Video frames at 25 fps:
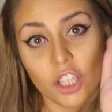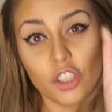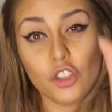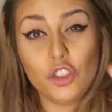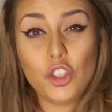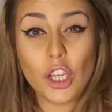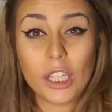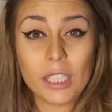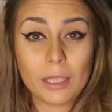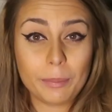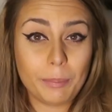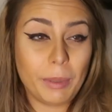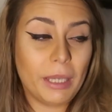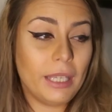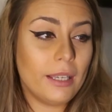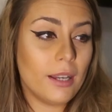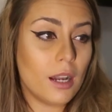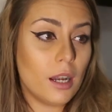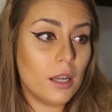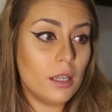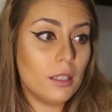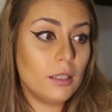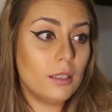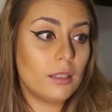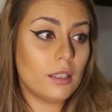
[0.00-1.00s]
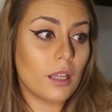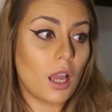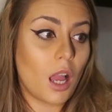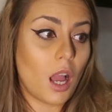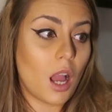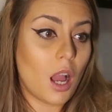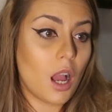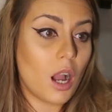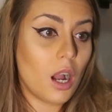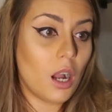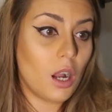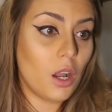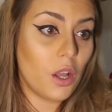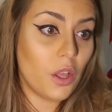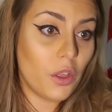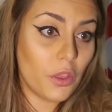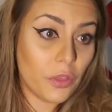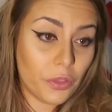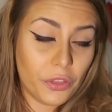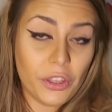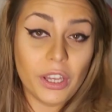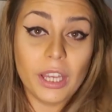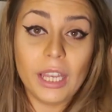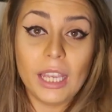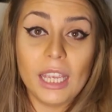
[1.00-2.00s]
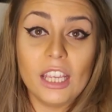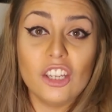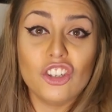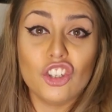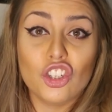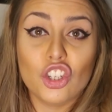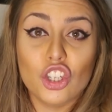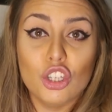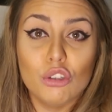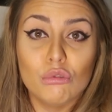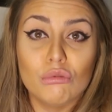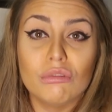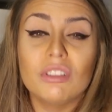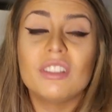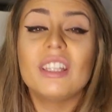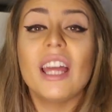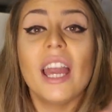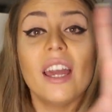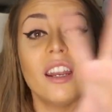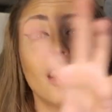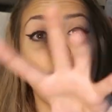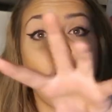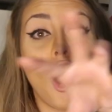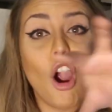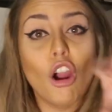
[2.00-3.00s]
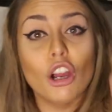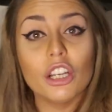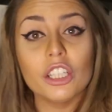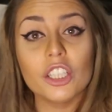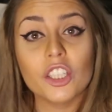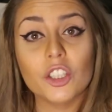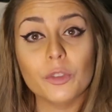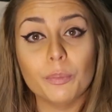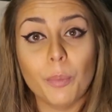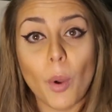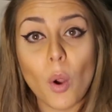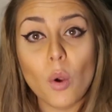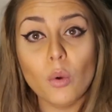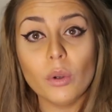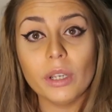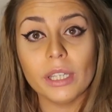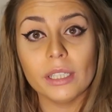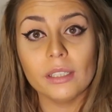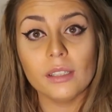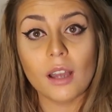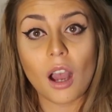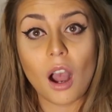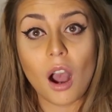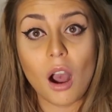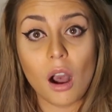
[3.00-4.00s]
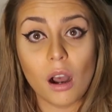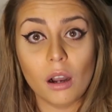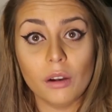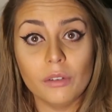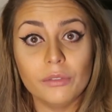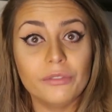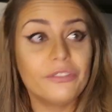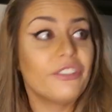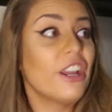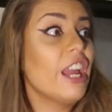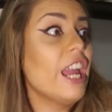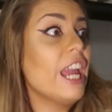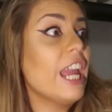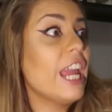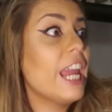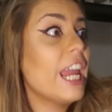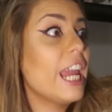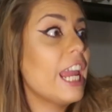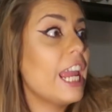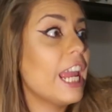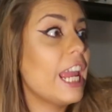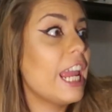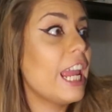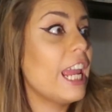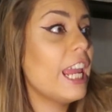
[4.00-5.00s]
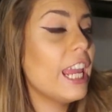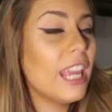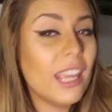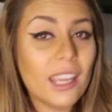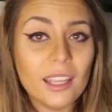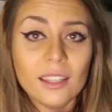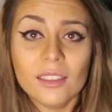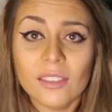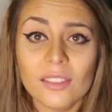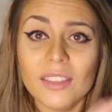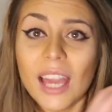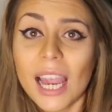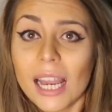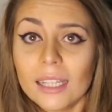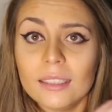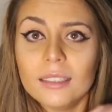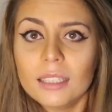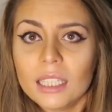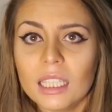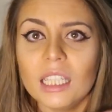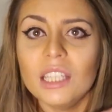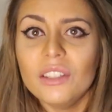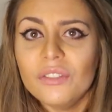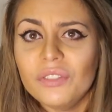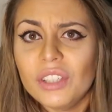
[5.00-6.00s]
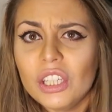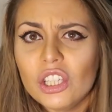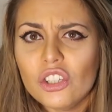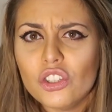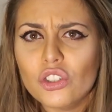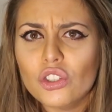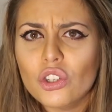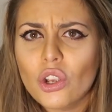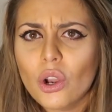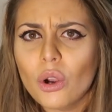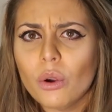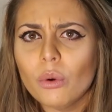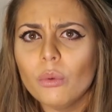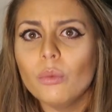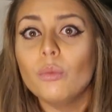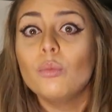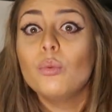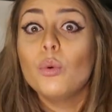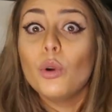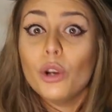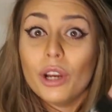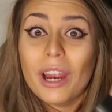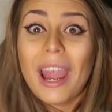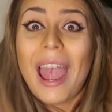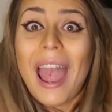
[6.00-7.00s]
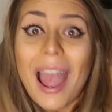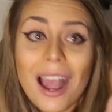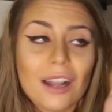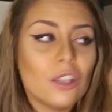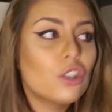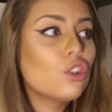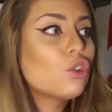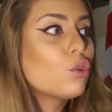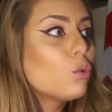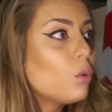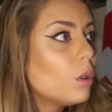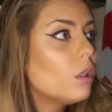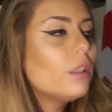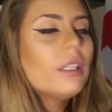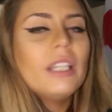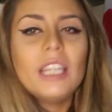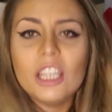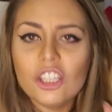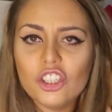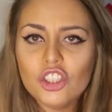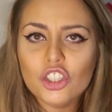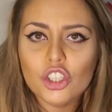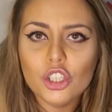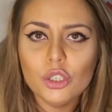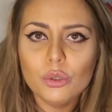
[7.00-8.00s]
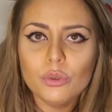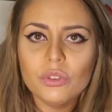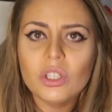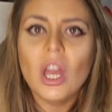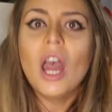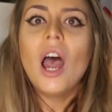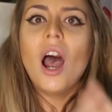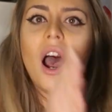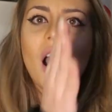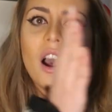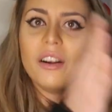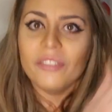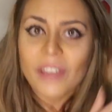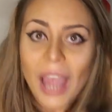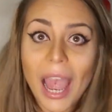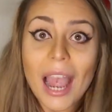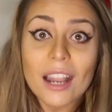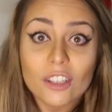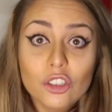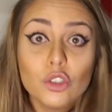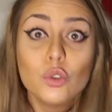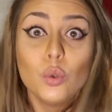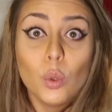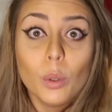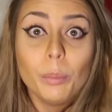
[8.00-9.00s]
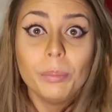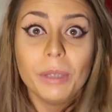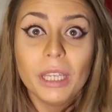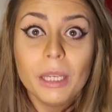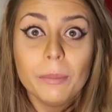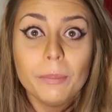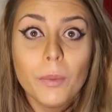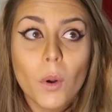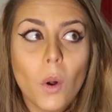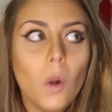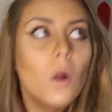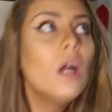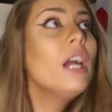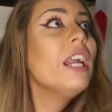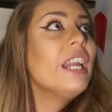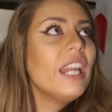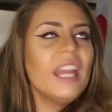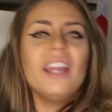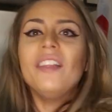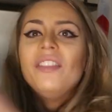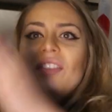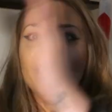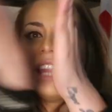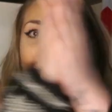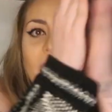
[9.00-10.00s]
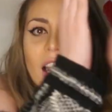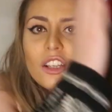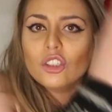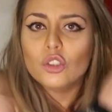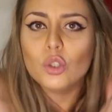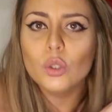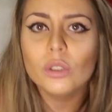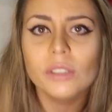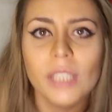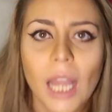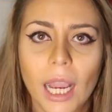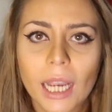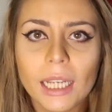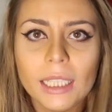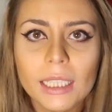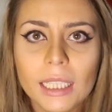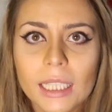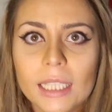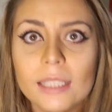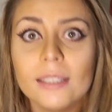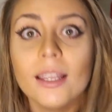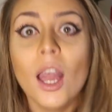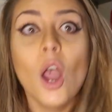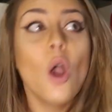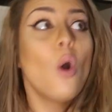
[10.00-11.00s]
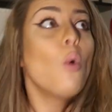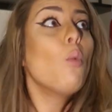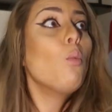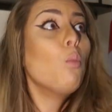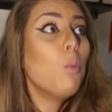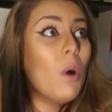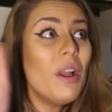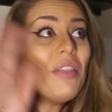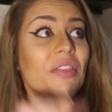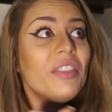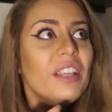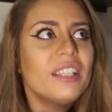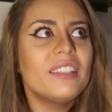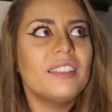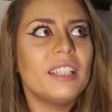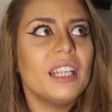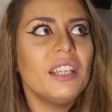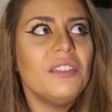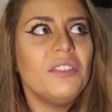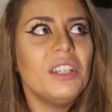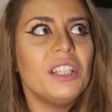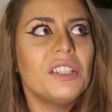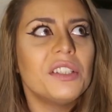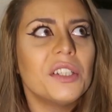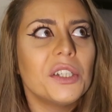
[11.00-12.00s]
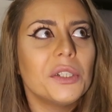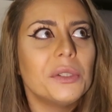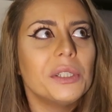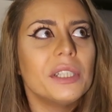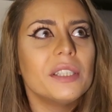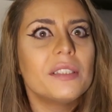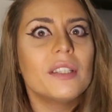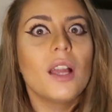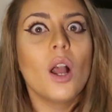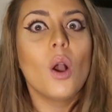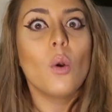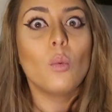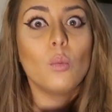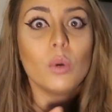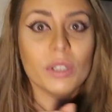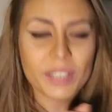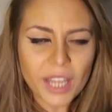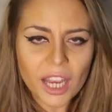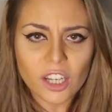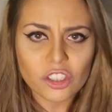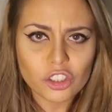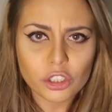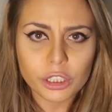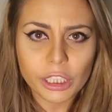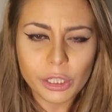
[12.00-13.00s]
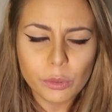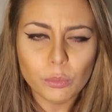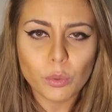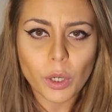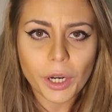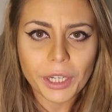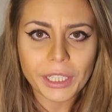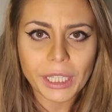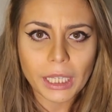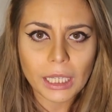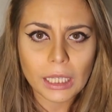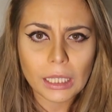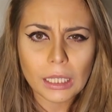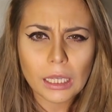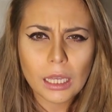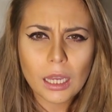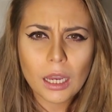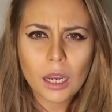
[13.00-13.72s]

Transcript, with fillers: Just because the issues that are spoken of in that TV show were actual issues of actual people in the actual 90s when this TV series was actually running.